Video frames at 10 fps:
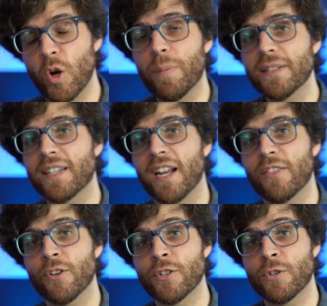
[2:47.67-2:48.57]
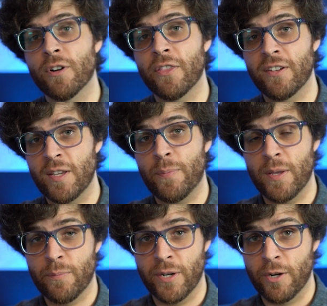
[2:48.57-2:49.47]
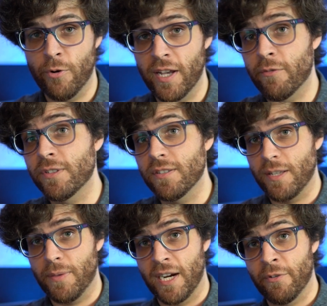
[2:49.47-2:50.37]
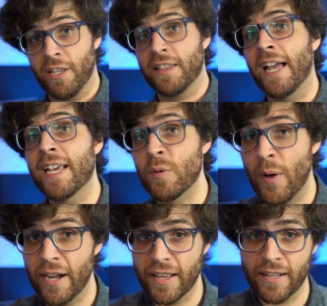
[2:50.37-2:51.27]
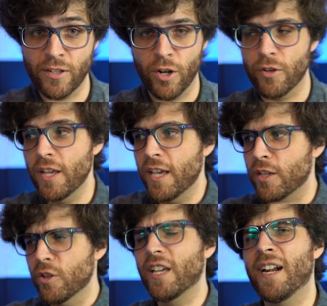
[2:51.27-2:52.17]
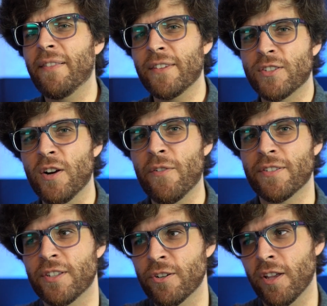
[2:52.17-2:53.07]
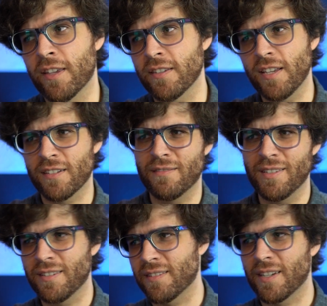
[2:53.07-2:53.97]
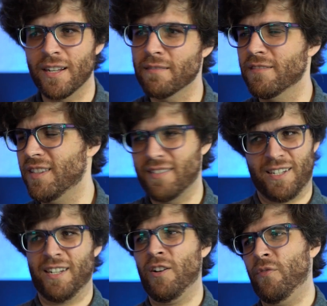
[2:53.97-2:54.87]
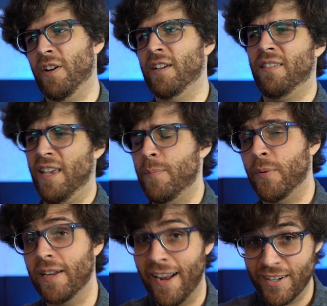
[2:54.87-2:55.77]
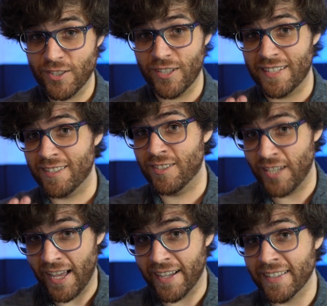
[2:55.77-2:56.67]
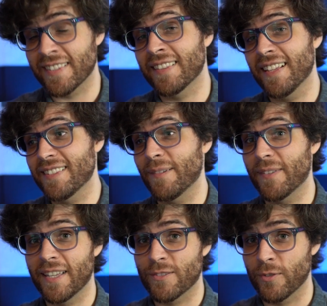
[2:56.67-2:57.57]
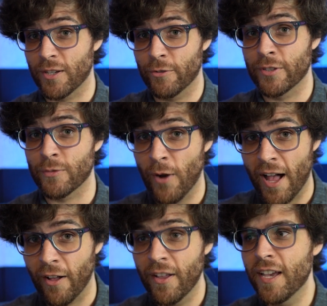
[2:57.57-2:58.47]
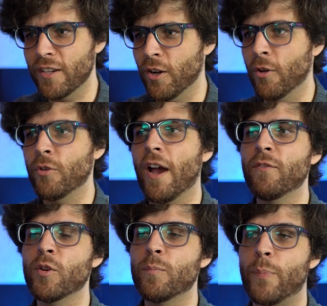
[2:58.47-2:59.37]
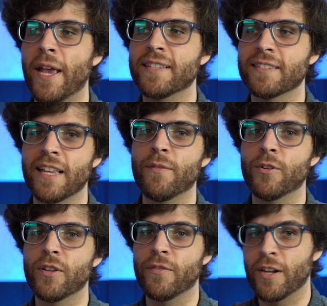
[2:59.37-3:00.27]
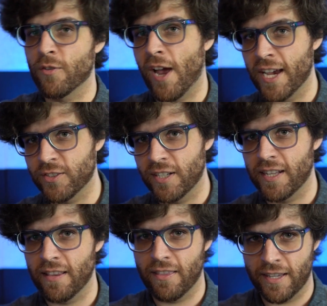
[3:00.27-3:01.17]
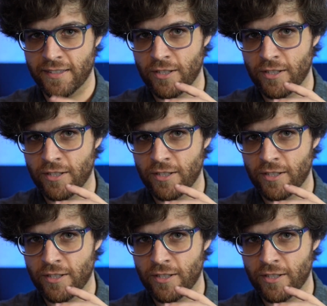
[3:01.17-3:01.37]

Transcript: Ooblets kind of throws you into the deep end pretty quick, which is something I really like about it. You know, you look at it on the surface and you're like, this this isn't gonna this isn't gonna go very deep, but it actually does, and that's something that's really cool as well. You know, you have your base level of interaction and the things